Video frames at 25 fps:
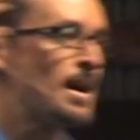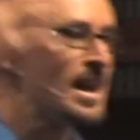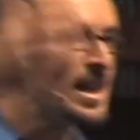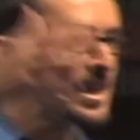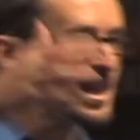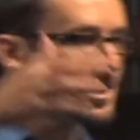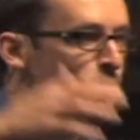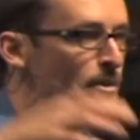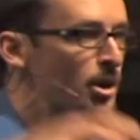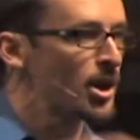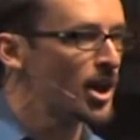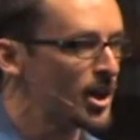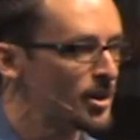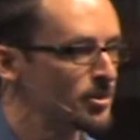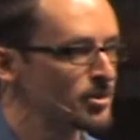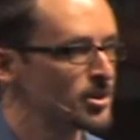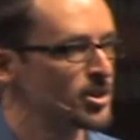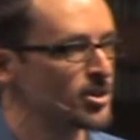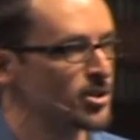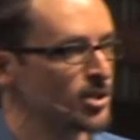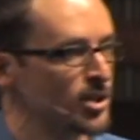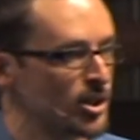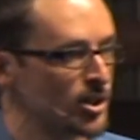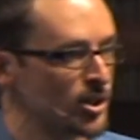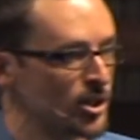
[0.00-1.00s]
made him come
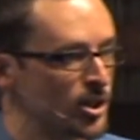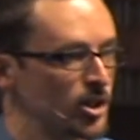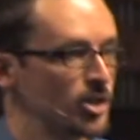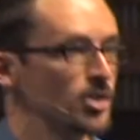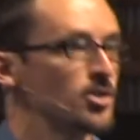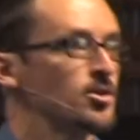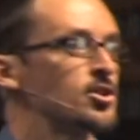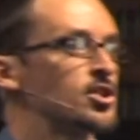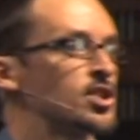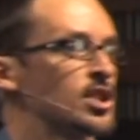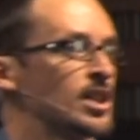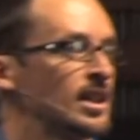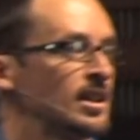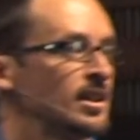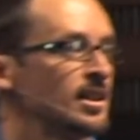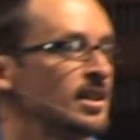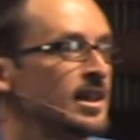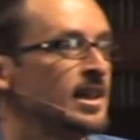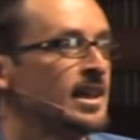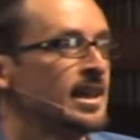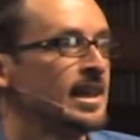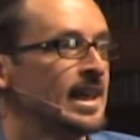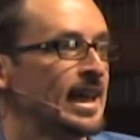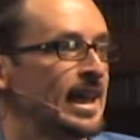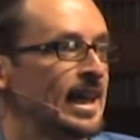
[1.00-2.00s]
to the conclusion,
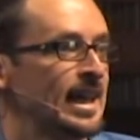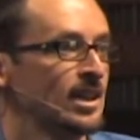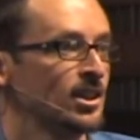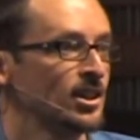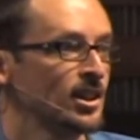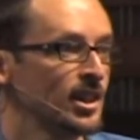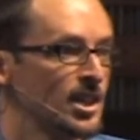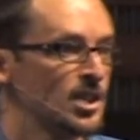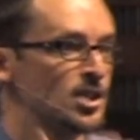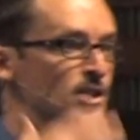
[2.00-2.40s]
at